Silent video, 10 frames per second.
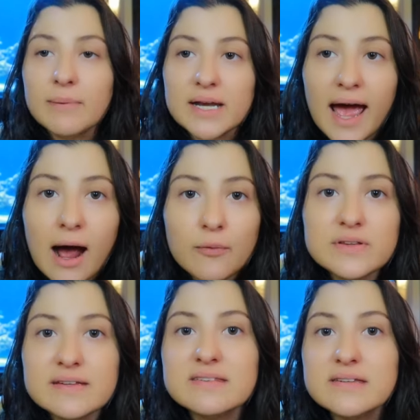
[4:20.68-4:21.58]
mean, how are
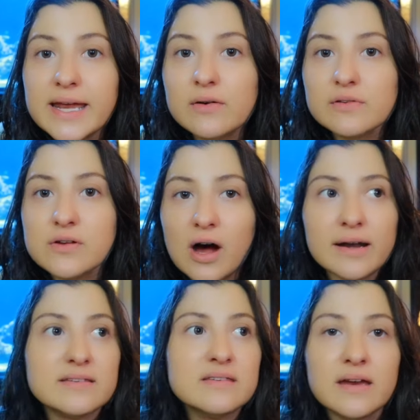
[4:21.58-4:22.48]
these snails
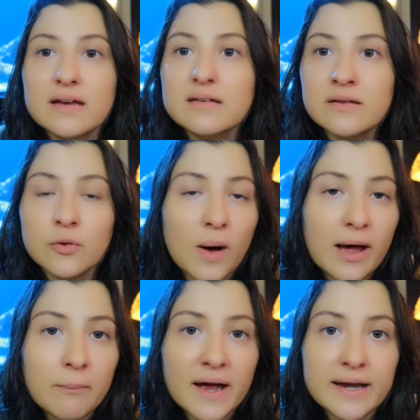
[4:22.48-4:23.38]
not extinct in the
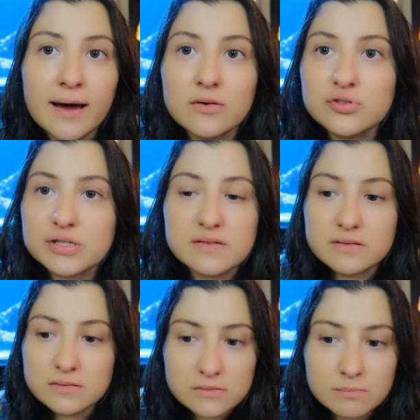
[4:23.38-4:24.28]
wild by now?
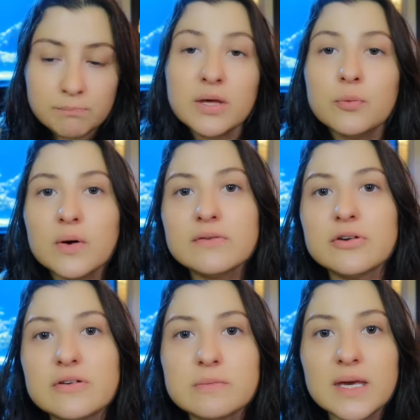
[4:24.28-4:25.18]
Just
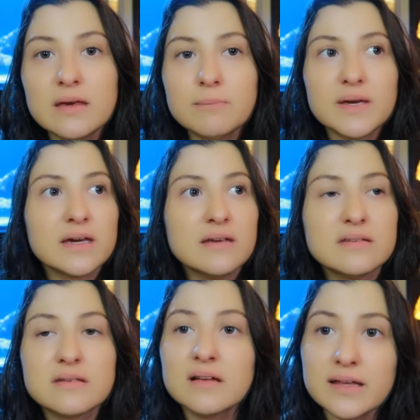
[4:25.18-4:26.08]
bewilders me
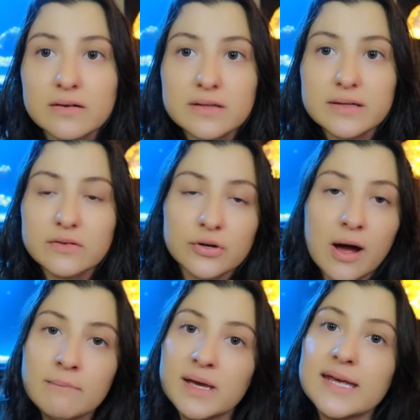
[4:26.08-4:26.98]
because clearly they're
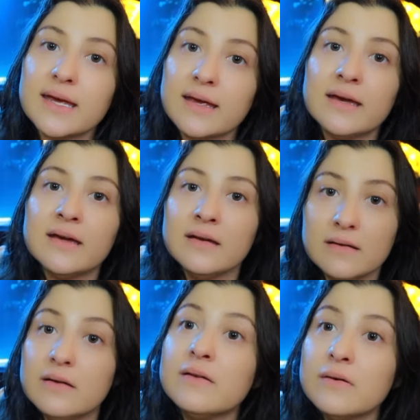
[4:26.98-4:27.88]
not making it
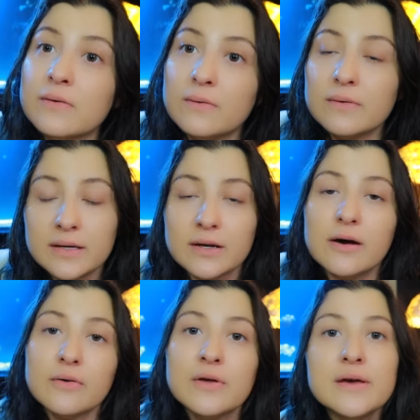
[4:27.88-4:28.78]
into, you
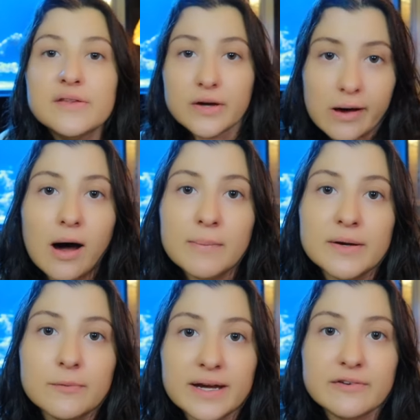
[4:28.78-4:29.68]
know, the
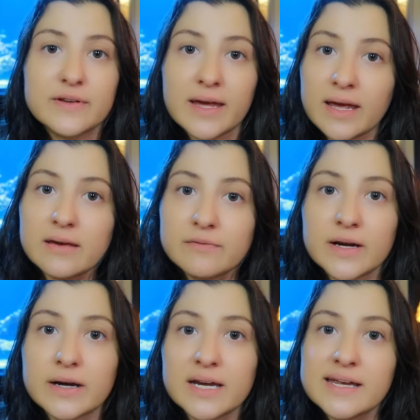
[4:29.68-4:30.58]
common reef tank
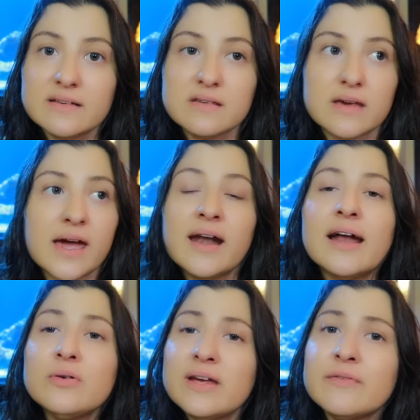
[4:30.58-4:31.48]
very easily. And I
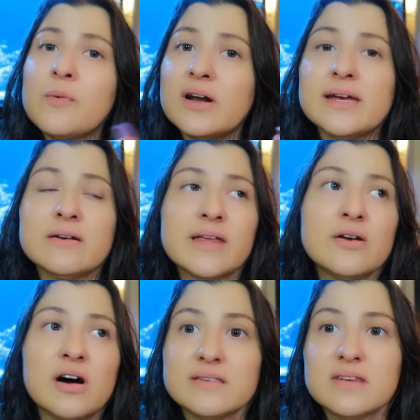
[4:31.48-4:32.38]
don't even want to hear that
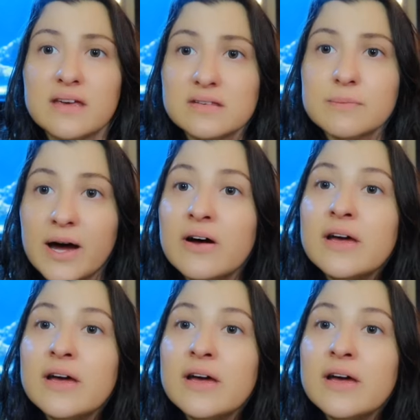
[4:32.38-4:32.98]
nonsense about